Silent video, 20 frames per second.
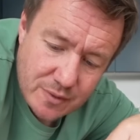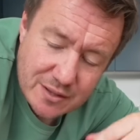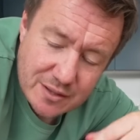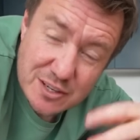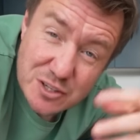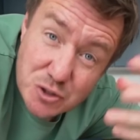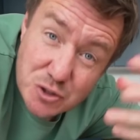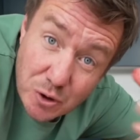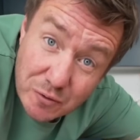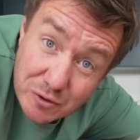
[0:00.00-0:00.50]

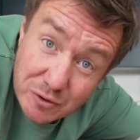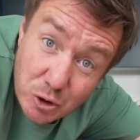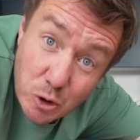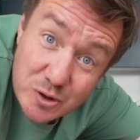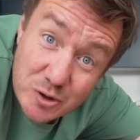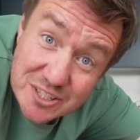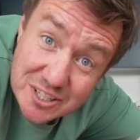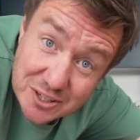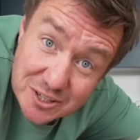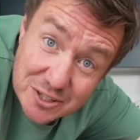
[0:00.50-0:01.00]
that sort of
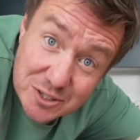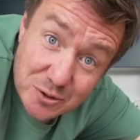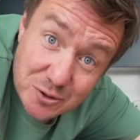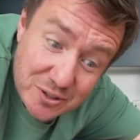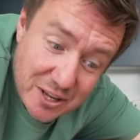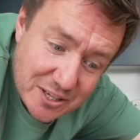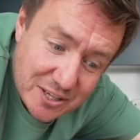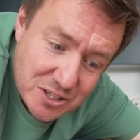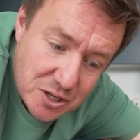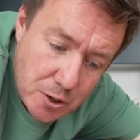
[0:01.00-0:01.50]
glossiness on
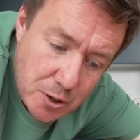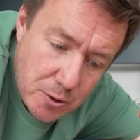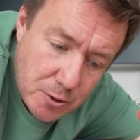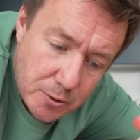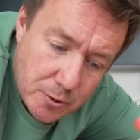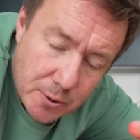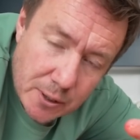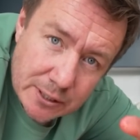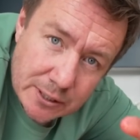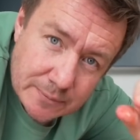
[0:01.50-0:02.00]
there
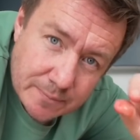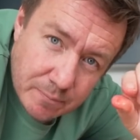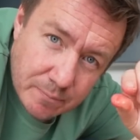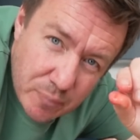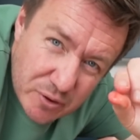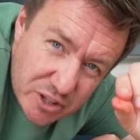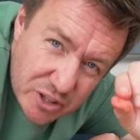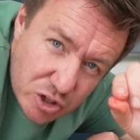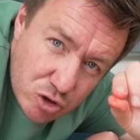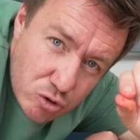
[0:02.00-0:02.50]
too,
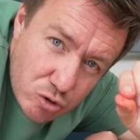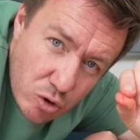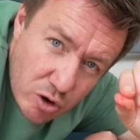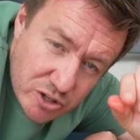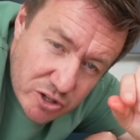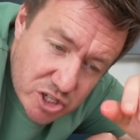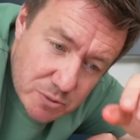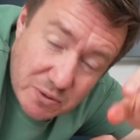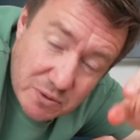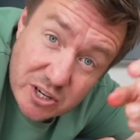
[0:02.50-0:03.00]
but the
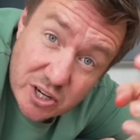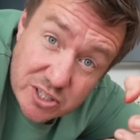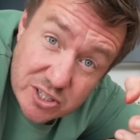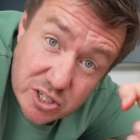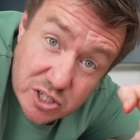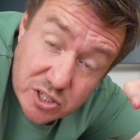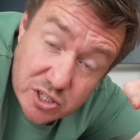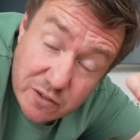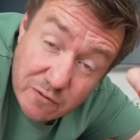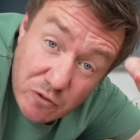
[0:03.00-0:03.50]
crunch, because
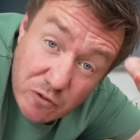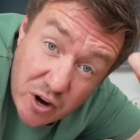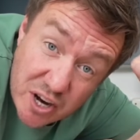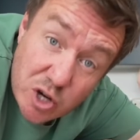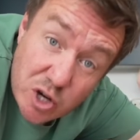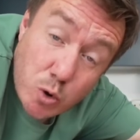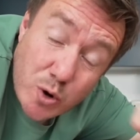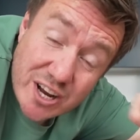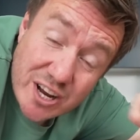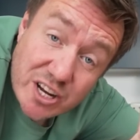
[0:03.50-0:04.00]
it's just a very
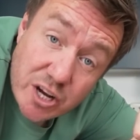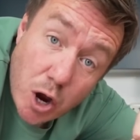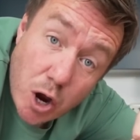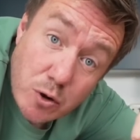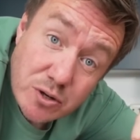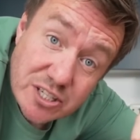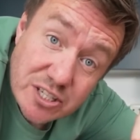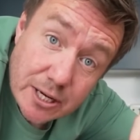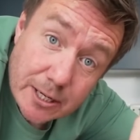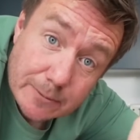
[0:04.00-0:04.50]
quick
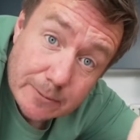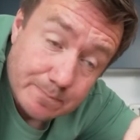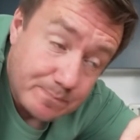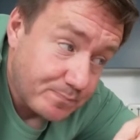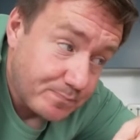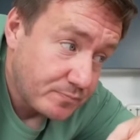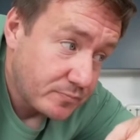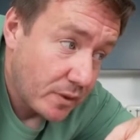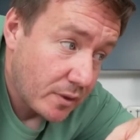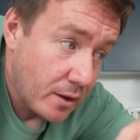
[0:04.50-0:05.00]
coating.
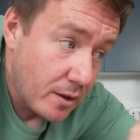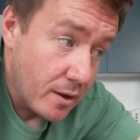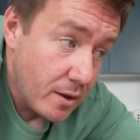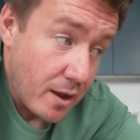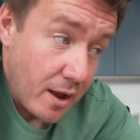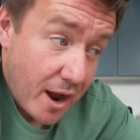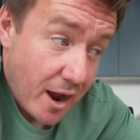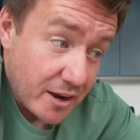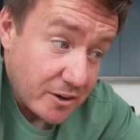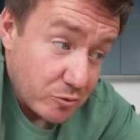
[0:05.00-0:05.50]

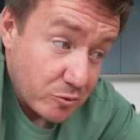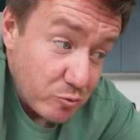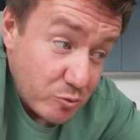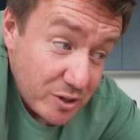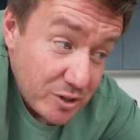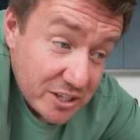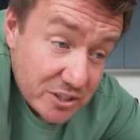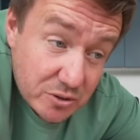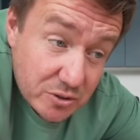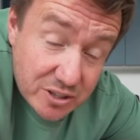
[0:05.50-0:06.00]
And I
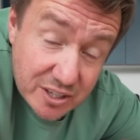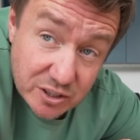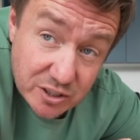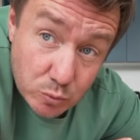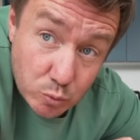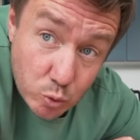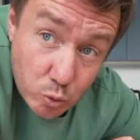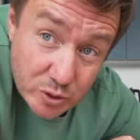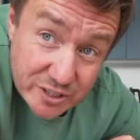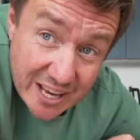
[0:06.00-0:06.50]
really do think the
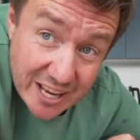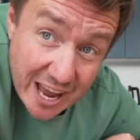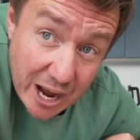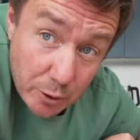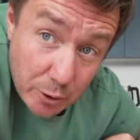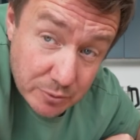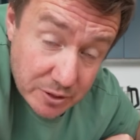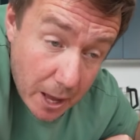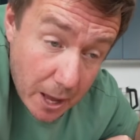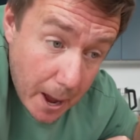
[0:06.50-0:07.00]
water
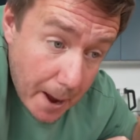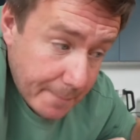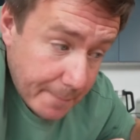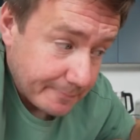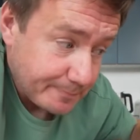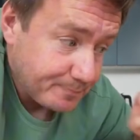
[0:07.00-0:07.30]
helped there.